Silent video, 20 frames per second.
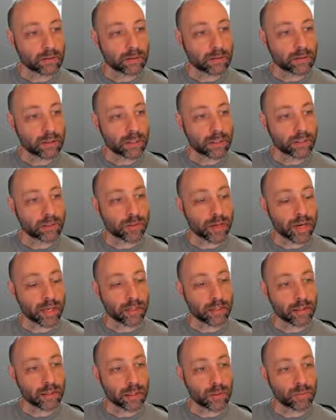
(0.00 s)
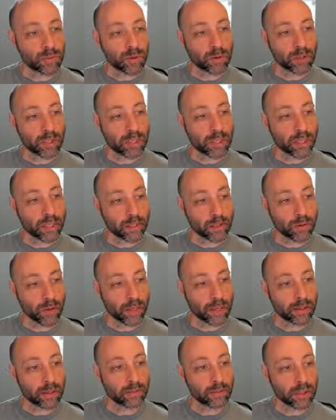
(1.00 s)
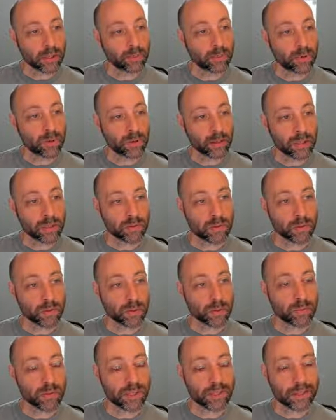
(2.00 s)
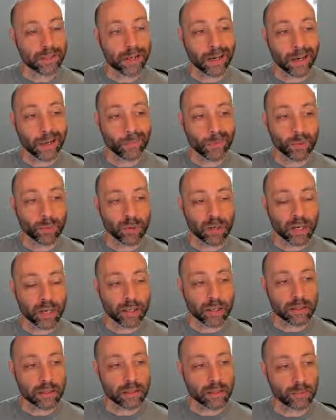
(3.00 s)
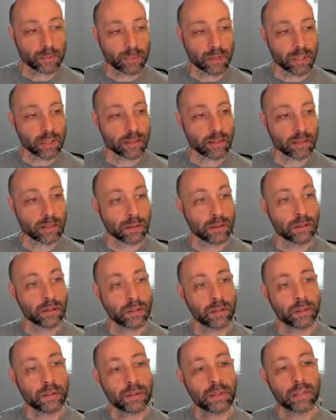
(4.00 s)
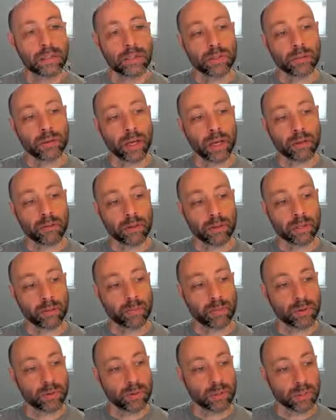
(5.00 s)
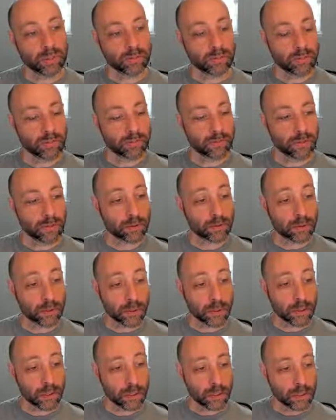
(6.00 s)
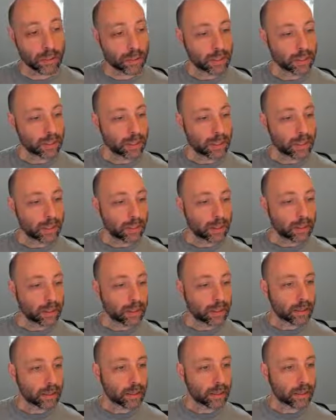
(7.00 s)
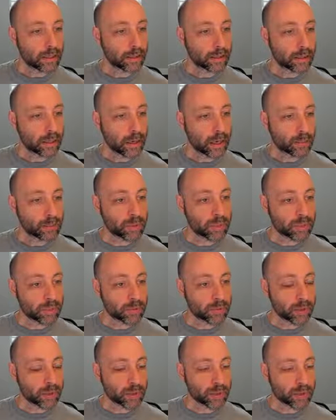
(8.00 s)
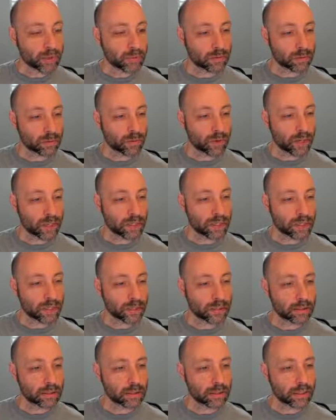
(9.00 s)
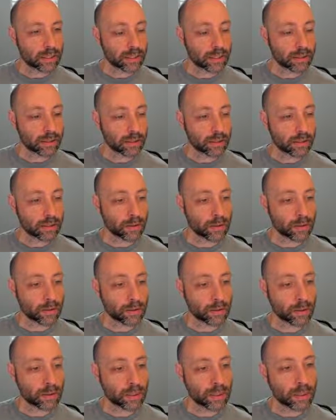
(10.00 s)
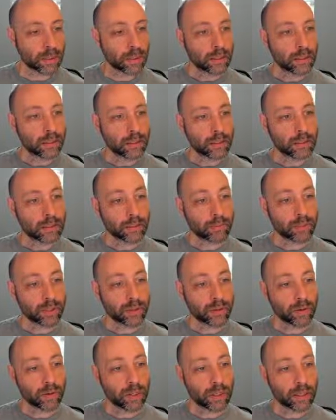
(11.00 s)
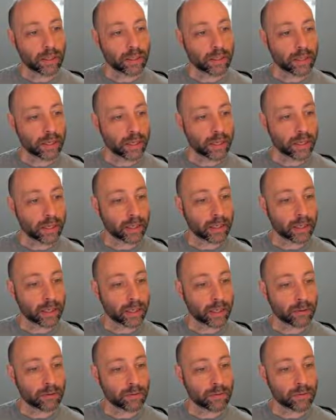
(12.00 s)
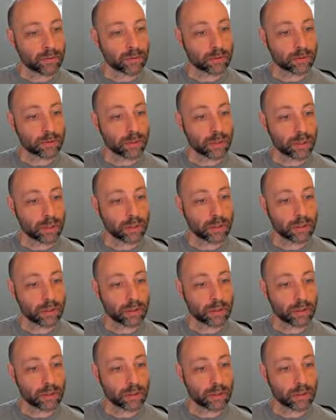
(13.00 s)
extracted a component yet, so I don't have a components folder, but it's common practice in Blazor to have a components folder, the common structure for projects. And so let me go ahead and add a folder,